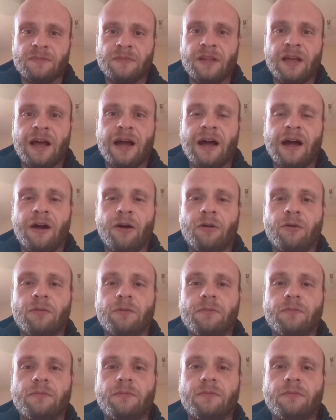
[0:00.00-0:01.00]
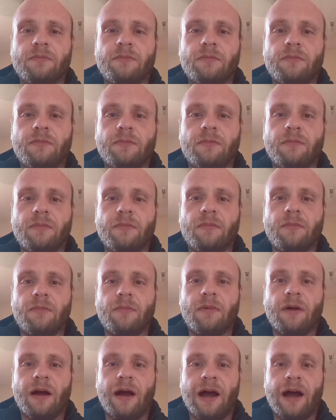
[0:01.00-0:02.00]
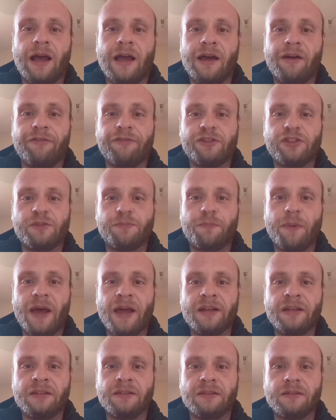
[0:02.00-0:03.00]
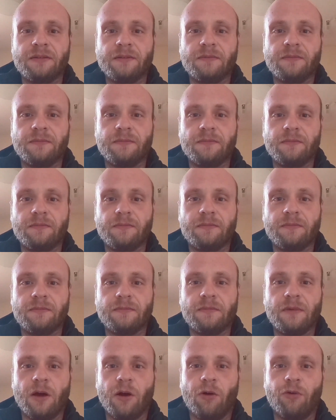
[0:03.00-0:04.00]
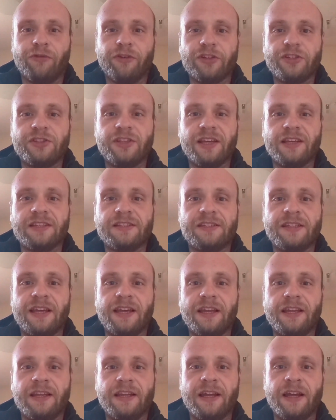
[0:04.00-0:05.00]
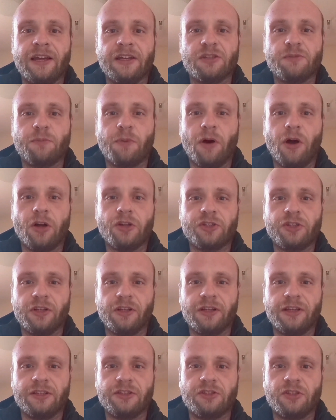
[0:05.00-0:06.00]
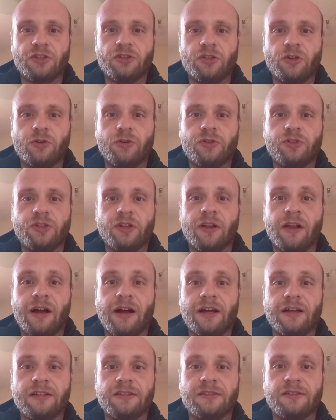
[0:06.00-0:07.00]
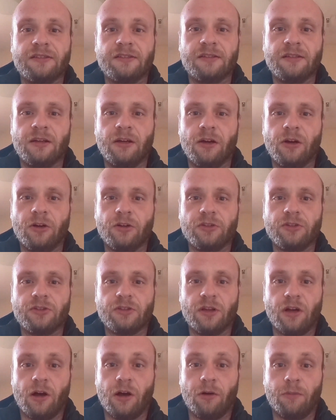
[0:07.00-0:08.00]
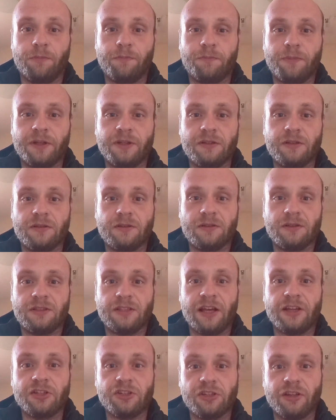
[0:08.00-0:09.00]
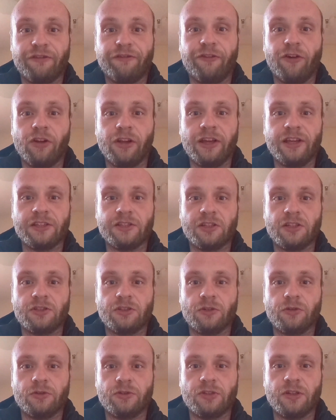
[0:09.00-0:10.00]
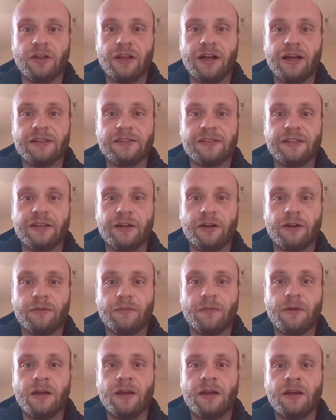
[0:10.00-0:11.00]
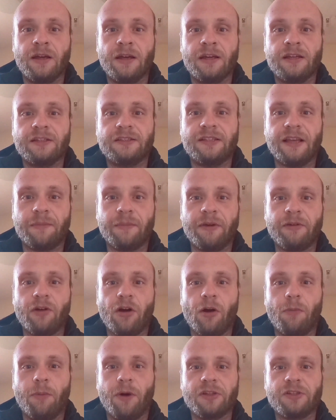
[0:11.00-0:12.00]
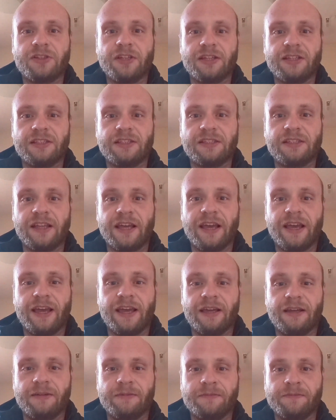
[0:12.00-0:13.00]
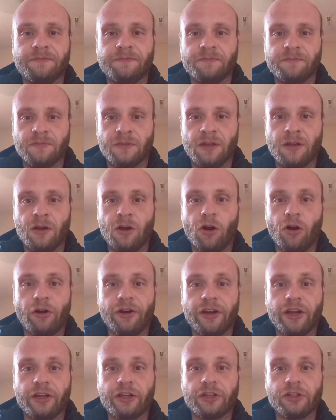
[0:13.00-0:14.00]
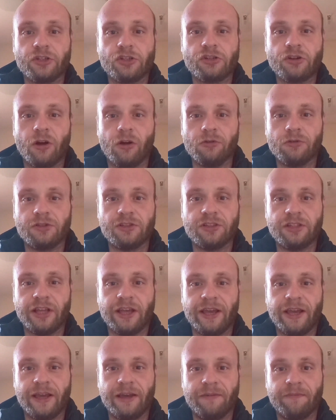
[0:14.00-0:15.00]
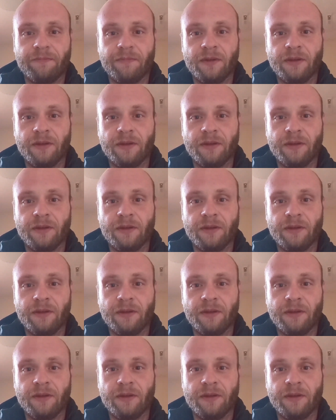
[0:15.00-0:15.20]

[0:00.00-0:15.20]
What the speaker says: Now, I have spent over 16 years partially institutionalised or potentially fully institutionalised in a semi-robotic state or in a controlled state,